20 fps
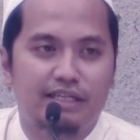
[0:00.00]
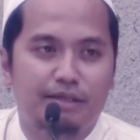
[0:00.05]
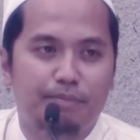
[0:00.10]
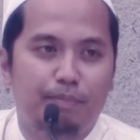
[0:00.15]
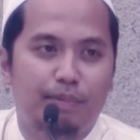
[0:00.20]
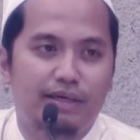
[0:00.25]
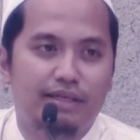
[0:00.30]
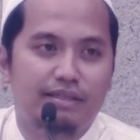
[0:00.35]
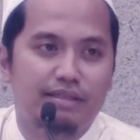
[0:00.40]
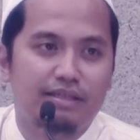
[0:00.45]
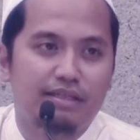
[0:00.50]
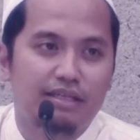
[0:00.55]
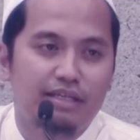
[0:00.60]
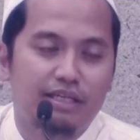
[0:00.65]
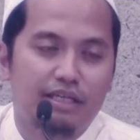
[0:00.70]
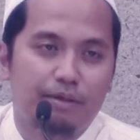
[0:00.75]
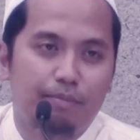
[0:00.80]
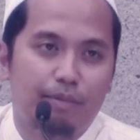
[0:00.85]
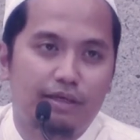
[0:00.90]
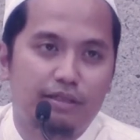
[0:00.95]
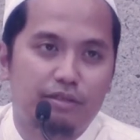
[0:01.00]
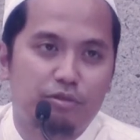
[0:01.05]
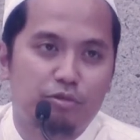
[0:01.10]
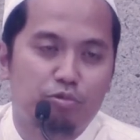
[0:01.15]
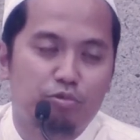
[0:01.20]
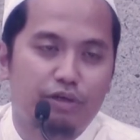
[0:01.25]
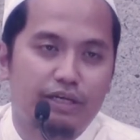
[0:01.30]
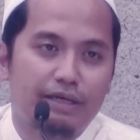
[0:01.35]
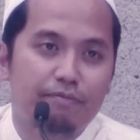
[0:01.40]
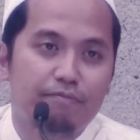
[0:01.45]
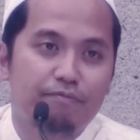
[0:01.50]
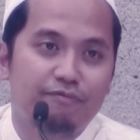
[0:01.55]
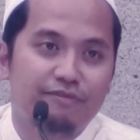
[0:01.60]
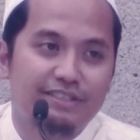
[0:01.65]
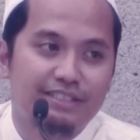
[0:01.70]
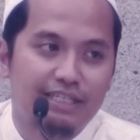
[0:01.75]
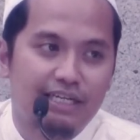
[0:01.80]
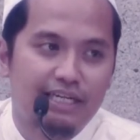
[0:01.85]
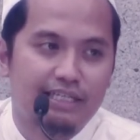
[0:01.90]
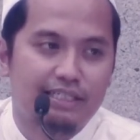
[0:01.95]
But to
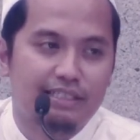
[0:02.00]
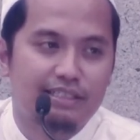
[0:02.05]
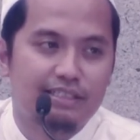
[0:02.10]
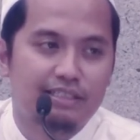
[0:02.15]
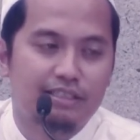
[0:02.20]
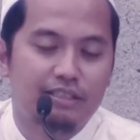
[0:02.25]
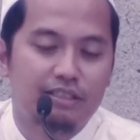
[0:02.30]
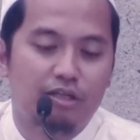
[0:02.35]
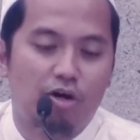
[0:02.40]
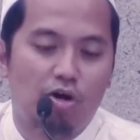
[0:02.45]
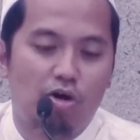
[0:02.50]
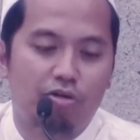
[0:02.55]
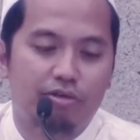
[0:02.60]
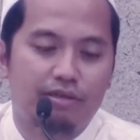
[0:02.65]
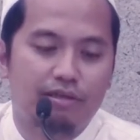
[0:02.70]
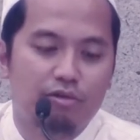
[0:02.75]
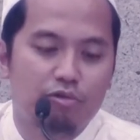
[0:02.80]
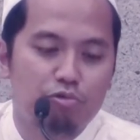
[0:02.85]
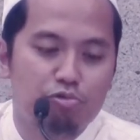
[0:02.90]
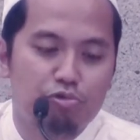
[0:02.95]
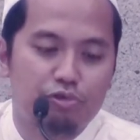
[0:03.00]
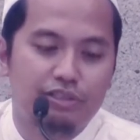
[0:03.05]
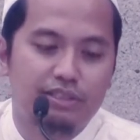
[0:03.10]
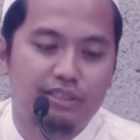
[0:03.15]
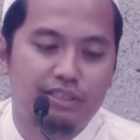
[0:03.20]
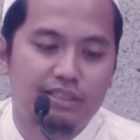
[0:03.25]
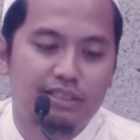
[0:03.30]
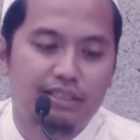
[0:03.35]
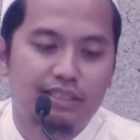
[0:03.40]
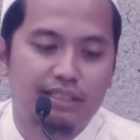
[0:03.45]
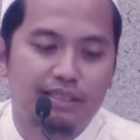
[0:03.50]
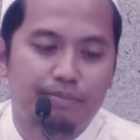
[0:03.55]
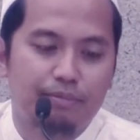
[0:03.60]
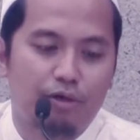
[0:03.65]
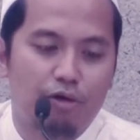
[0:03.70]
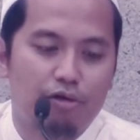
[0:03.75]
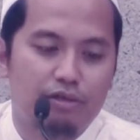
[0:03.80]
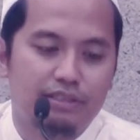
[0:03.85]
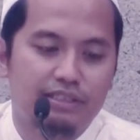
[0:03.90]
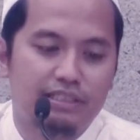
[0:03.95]
emphasize on looks,
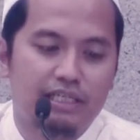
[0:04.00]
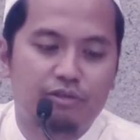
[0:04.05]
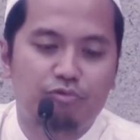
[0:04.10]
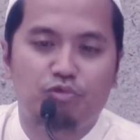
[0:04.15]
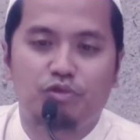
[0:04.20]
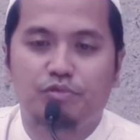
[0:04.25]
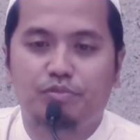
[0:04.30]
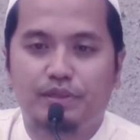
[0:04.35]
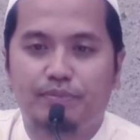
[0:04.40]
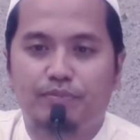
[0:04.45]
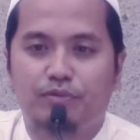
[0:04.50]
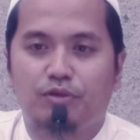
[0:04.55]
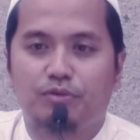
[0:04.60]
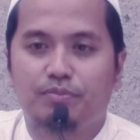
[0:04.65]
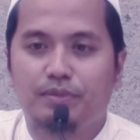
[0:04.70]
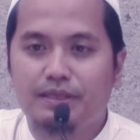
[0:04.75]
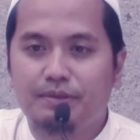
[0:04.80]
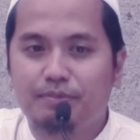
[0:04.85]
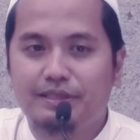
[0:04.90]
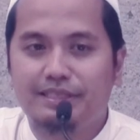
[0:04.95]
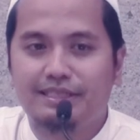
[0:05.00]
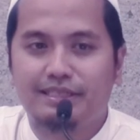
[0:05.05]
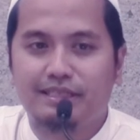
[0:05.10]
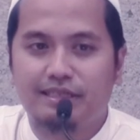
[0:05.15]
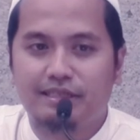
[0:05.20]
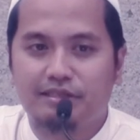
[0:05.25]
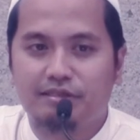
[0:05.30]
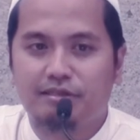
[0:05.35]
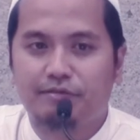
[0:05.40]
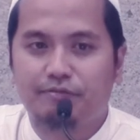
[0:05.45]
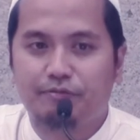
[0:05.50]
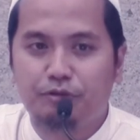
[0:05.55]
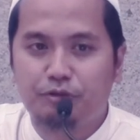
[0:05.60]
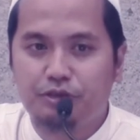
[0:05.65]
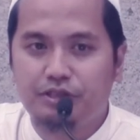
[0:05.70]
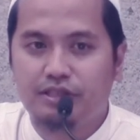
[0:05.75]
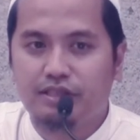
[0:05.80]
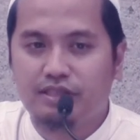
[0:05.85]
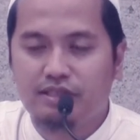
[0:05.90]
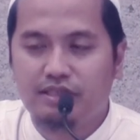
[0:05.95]
because that will be problematic in the
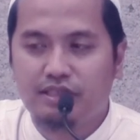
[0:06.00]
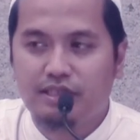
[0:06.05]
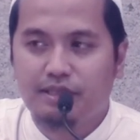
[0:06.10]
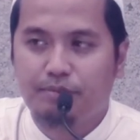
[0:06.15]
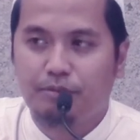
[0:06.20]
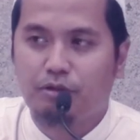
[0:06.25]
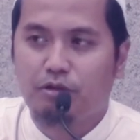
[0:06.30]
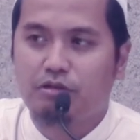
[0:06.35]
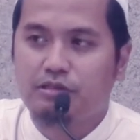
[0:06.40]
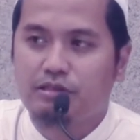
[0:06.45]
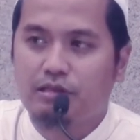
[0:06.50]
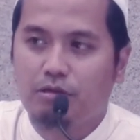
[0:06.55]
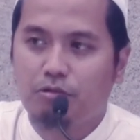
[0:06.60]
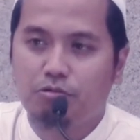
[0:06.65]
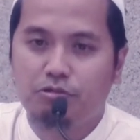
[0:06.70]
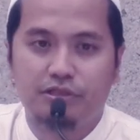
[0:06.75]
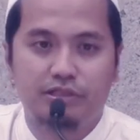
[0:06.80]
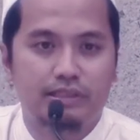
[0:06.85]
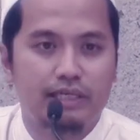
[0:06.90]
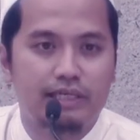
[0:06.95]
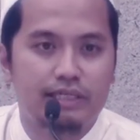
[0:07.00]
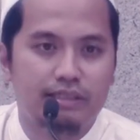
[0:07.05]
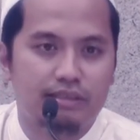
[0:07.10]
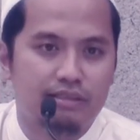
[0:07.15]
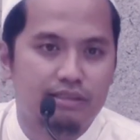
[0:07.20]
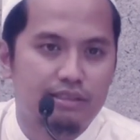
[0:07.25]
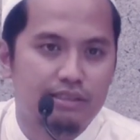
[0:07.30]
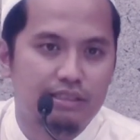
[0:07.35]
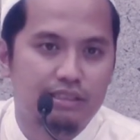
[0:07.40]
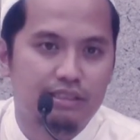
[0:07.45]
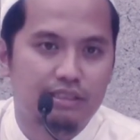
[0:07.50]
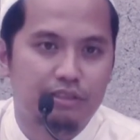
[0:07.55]
future, because looks change.